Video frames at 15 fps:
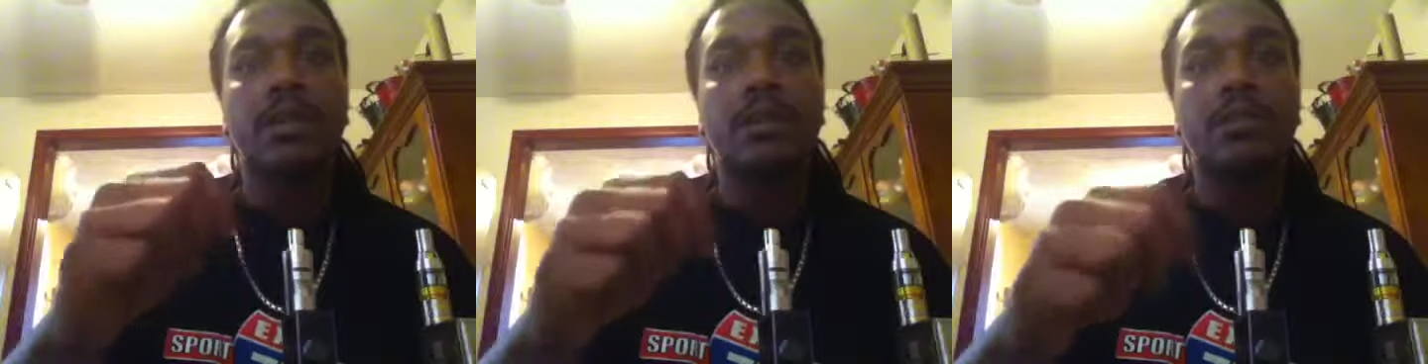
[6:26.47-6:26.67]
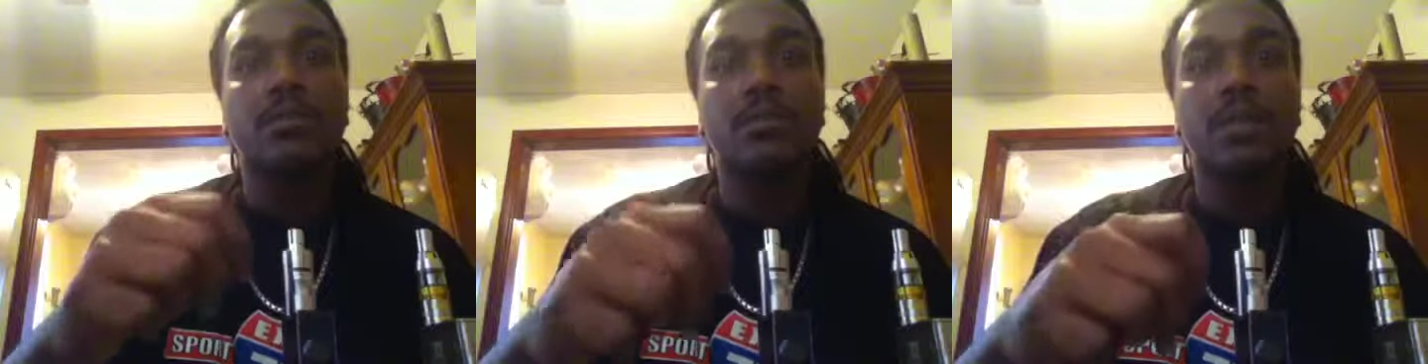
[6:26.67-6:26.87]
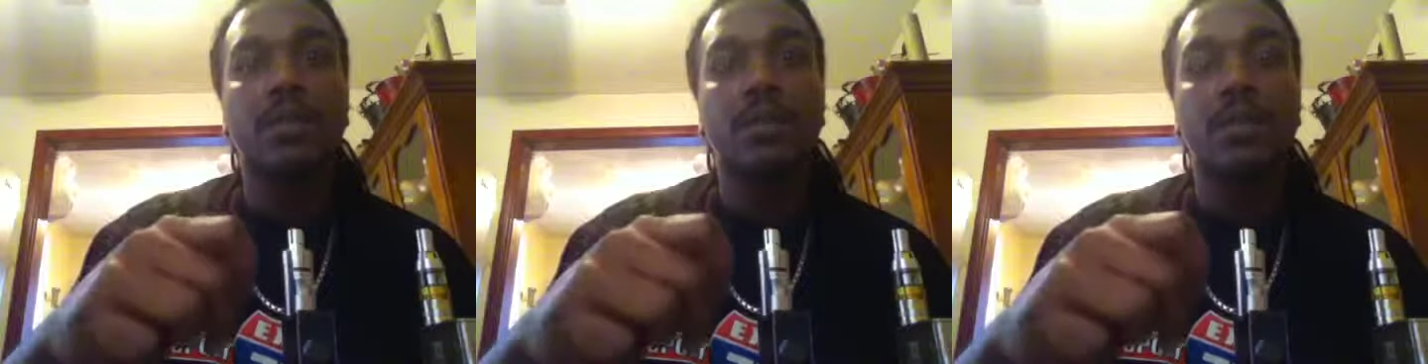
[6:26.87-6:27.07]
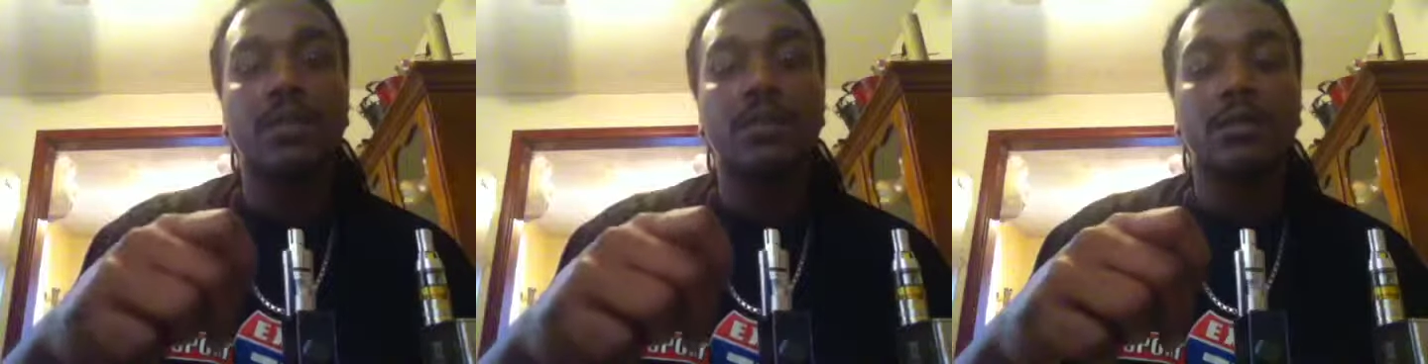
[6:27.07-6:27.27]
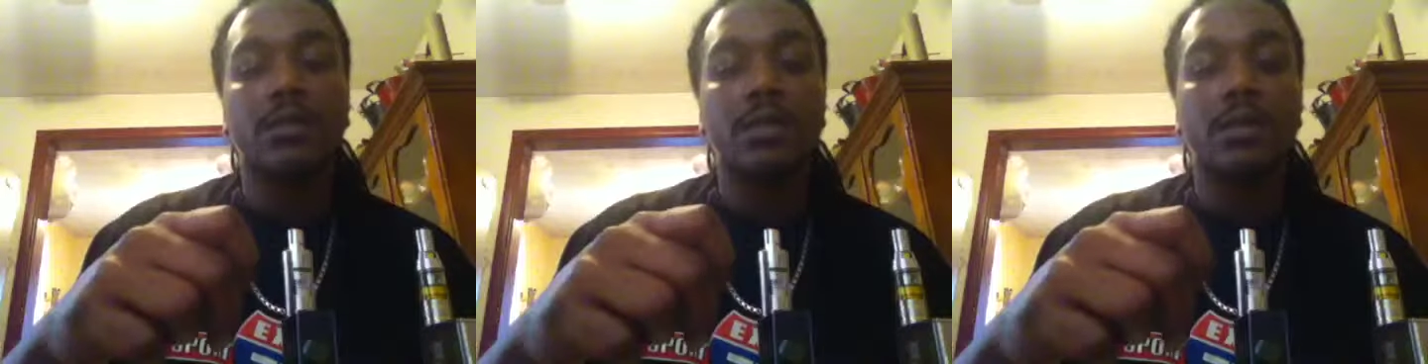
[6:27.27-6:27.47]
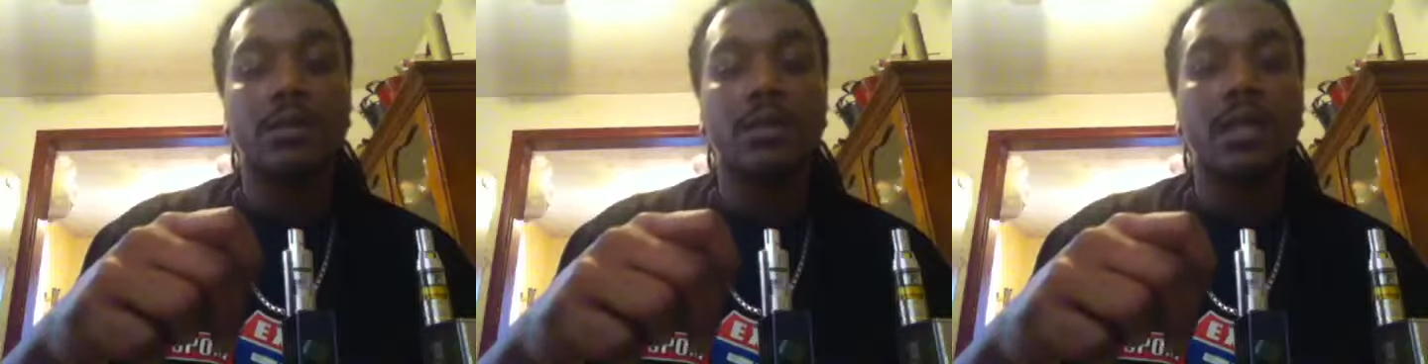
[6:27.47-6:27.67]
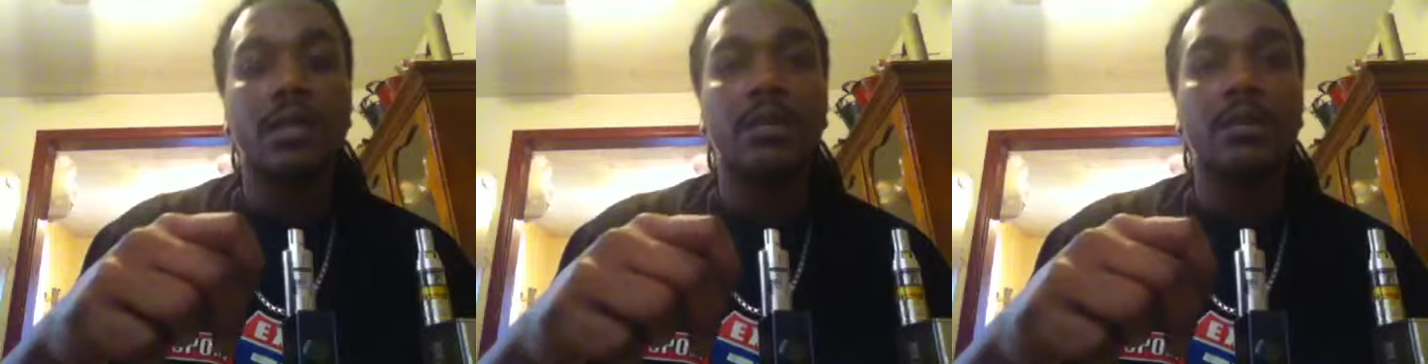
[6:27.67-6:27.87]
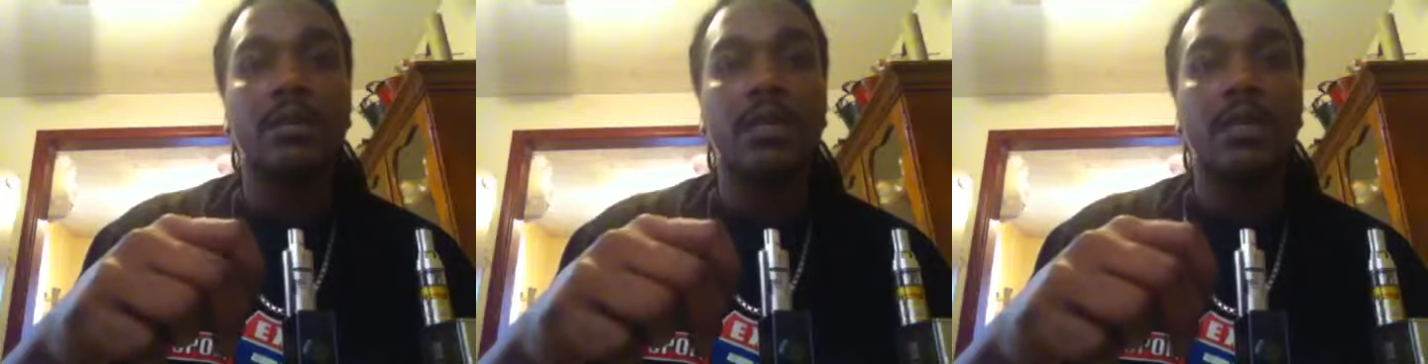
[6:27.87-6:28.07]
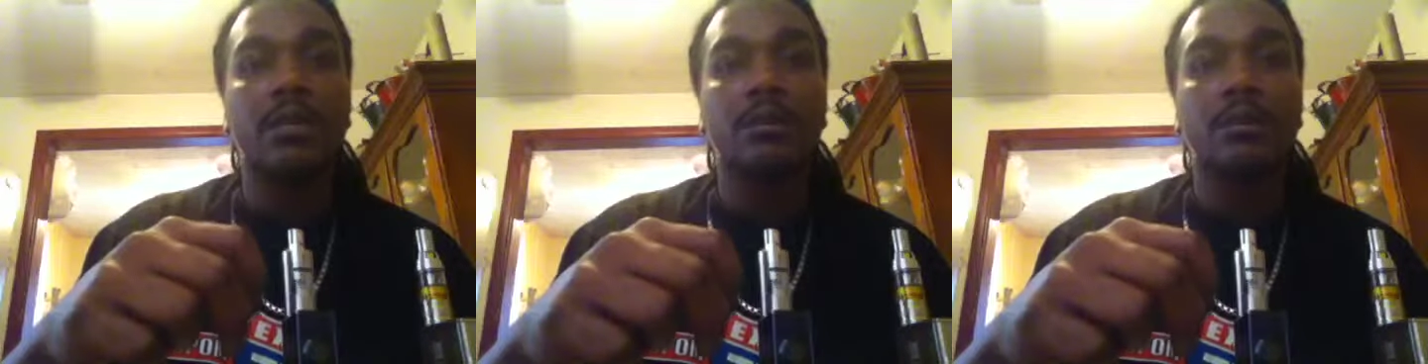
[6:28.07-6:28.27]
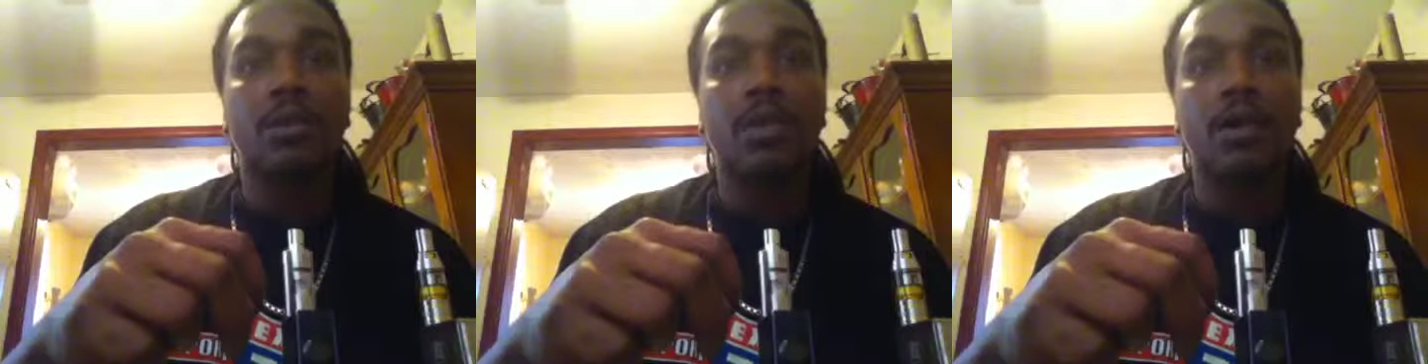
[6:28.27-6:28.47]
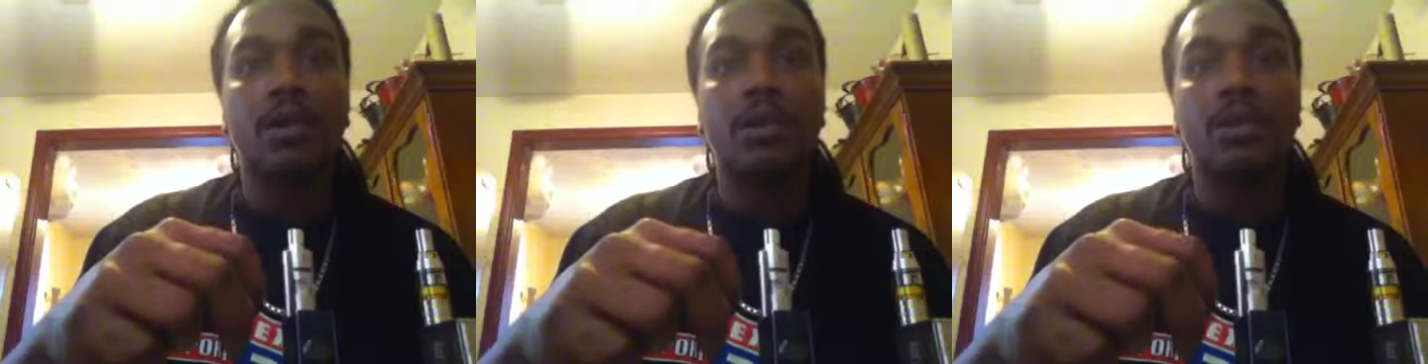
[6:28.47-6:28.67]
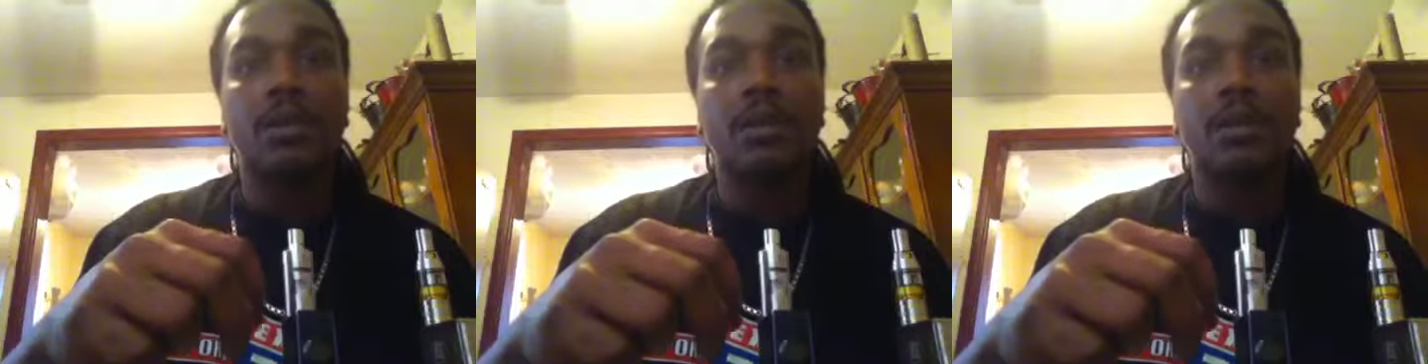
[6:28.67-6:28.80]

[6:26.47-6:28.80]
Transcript: it a way that you can take the tank apart.